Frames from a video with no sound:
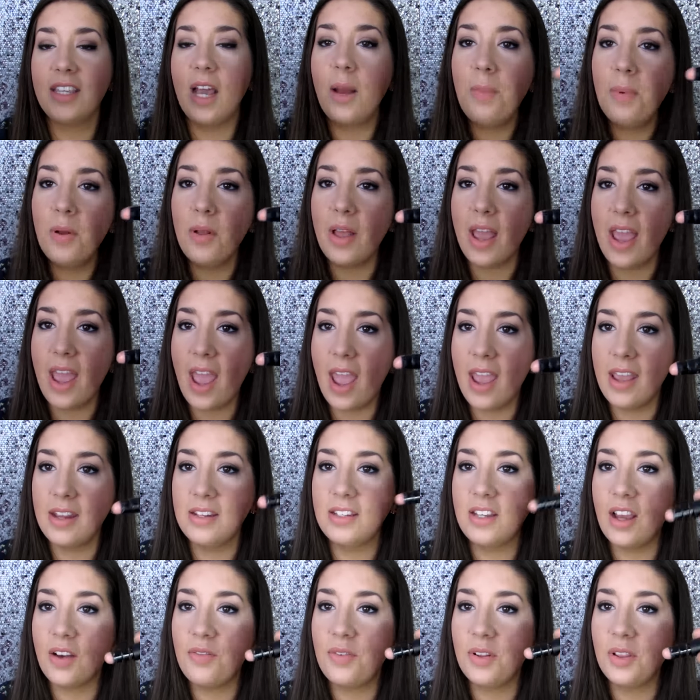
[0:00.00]
double
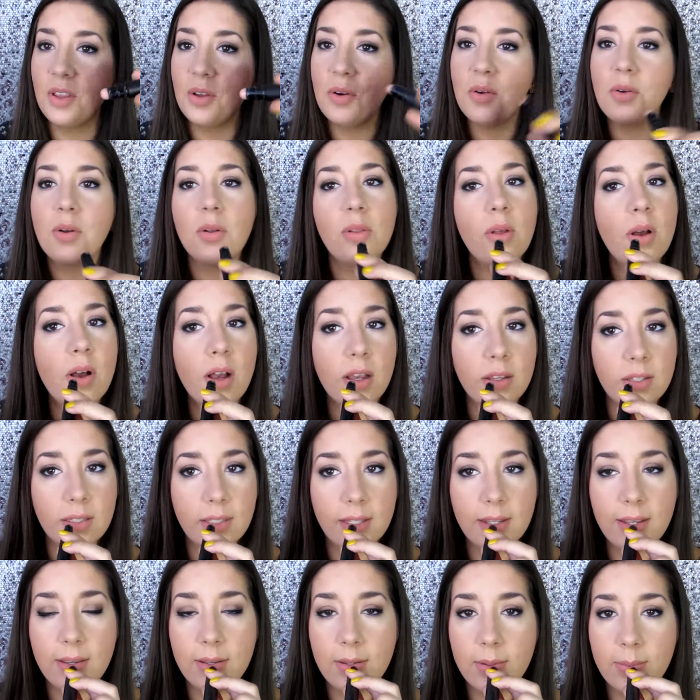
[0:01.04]
end of a little gloss
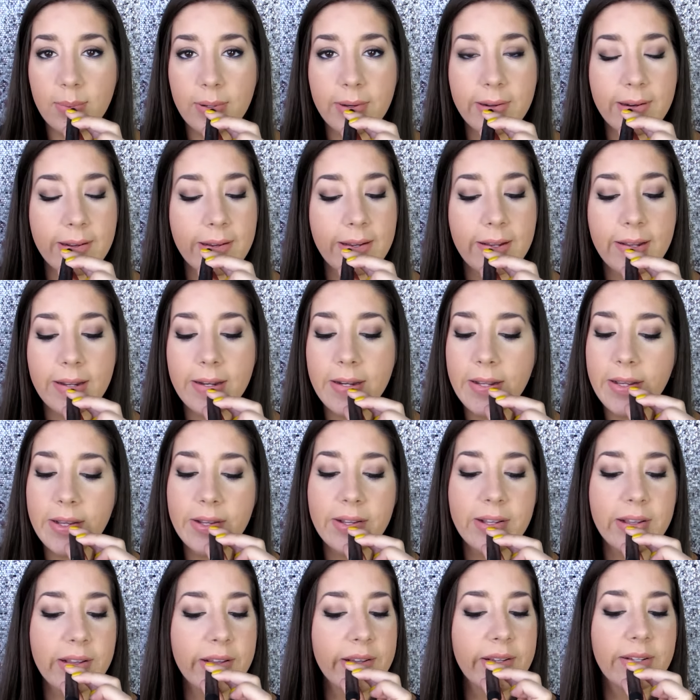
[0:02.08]
that you can put on.
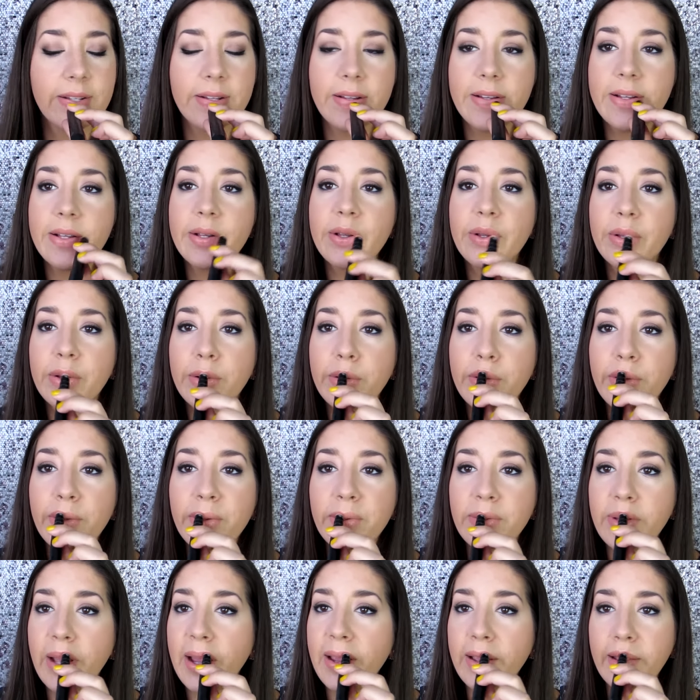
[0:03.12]

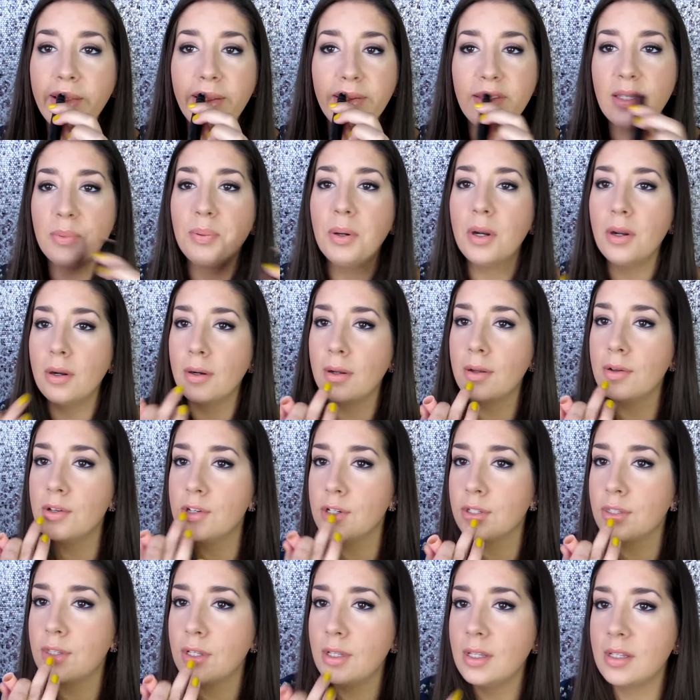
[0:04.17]
Just, I like to put it on
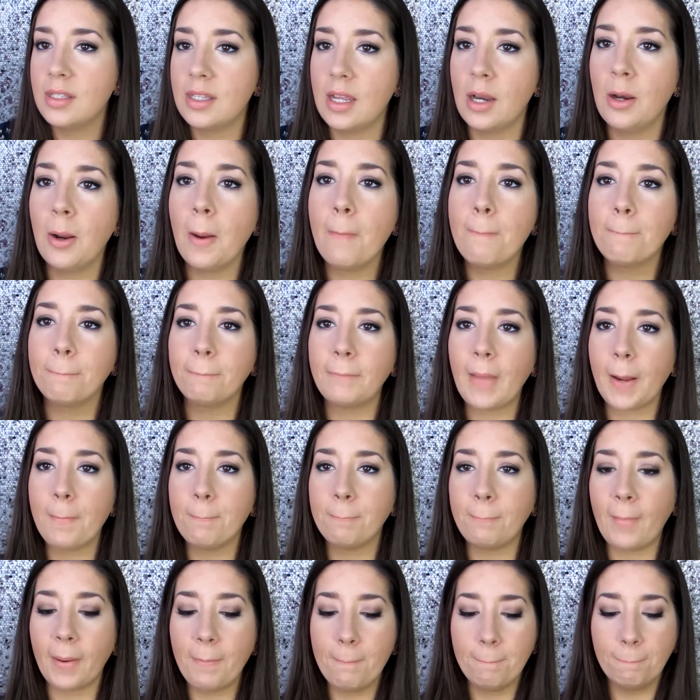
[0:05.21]
just in the center
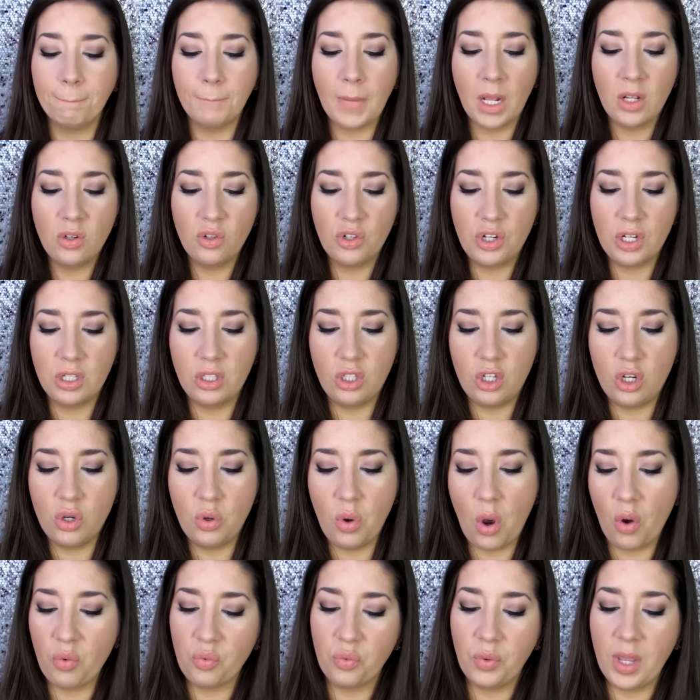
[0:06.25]
just
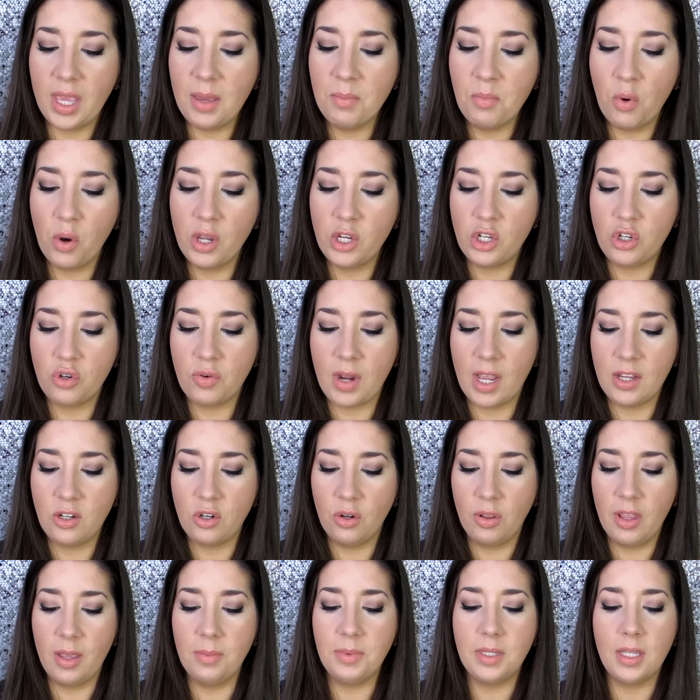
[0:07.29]
to re-moisturize
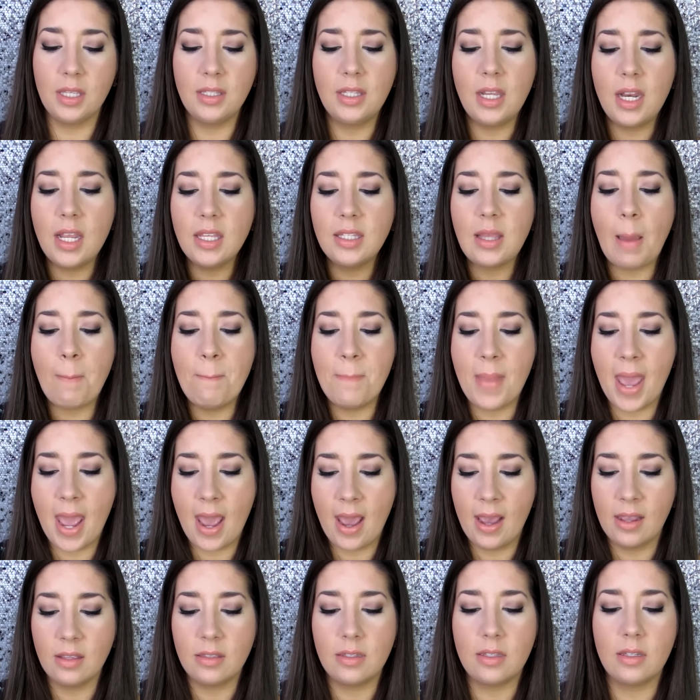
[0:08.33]
your lips because it is a
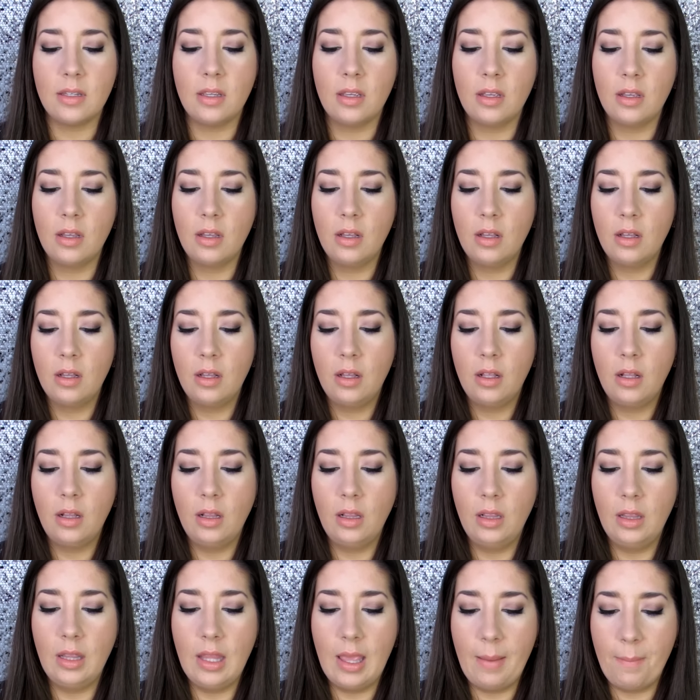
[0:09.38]
matte
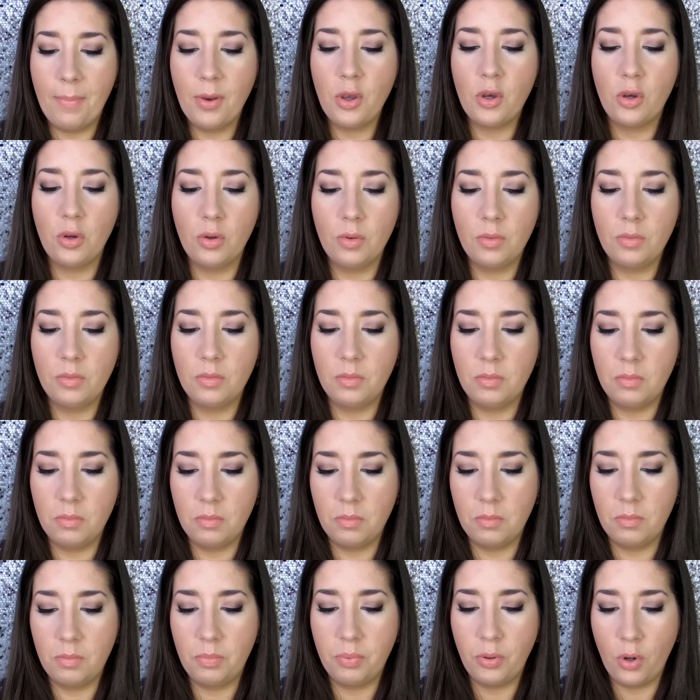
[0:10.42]
lip
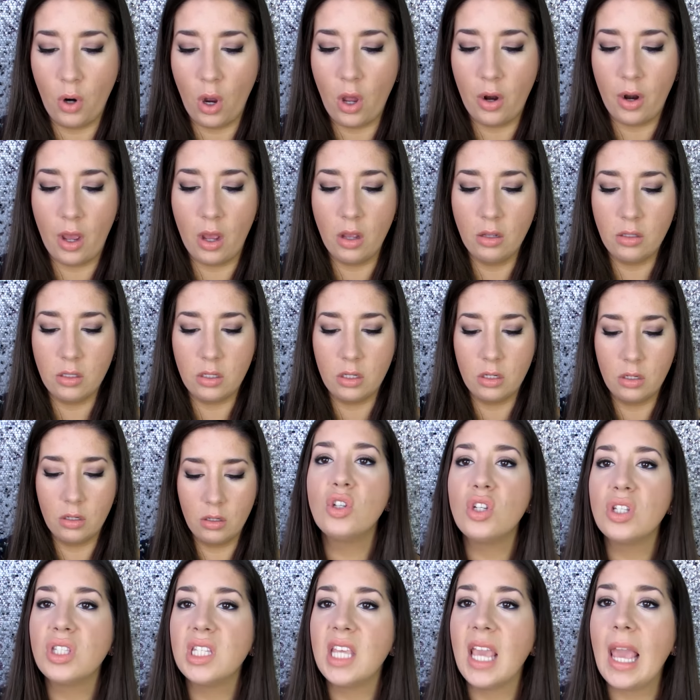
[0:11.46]
product.
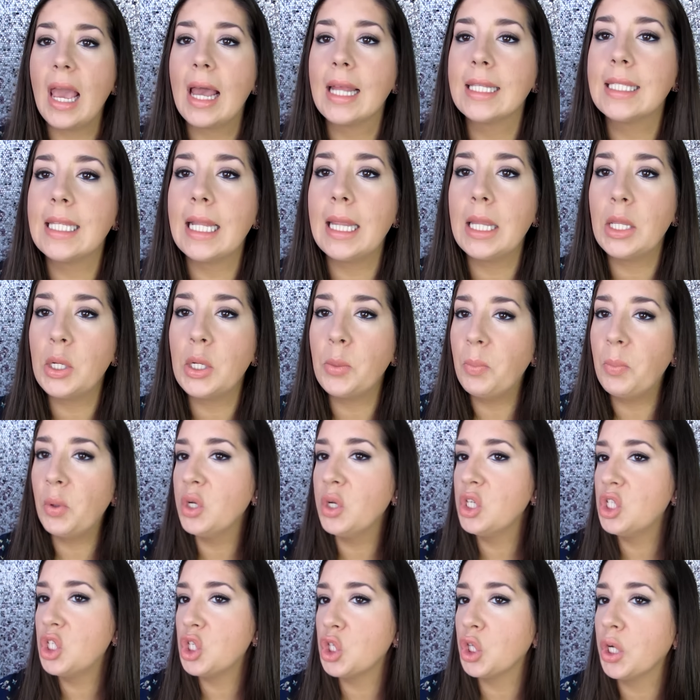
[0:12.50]
Just adds a little
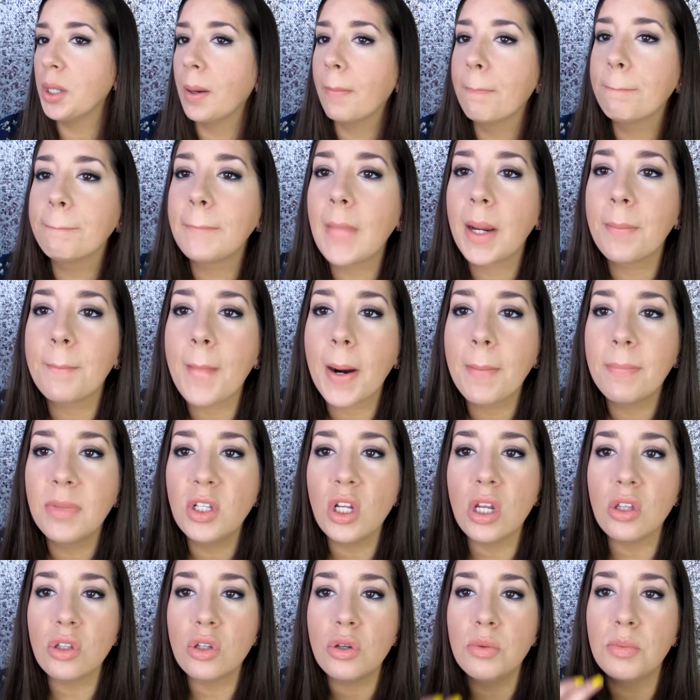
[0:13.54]
moisture,
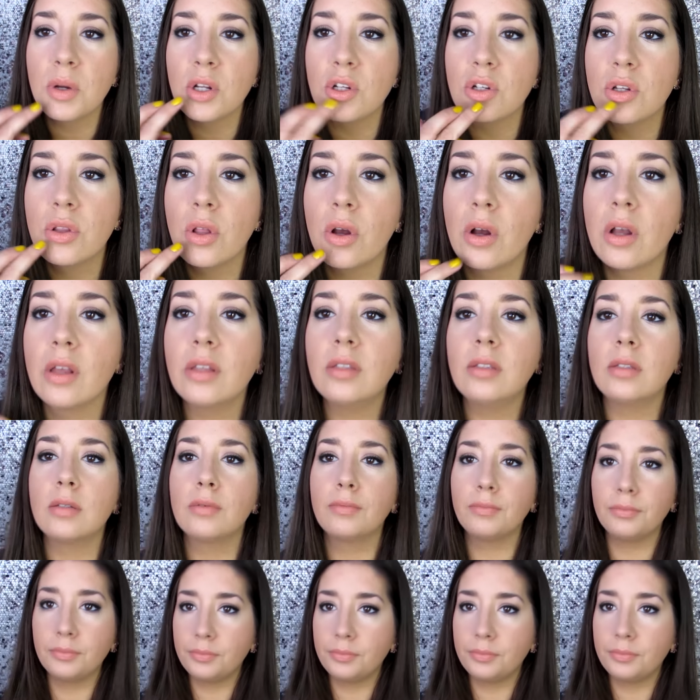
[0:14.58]
not too much gloss.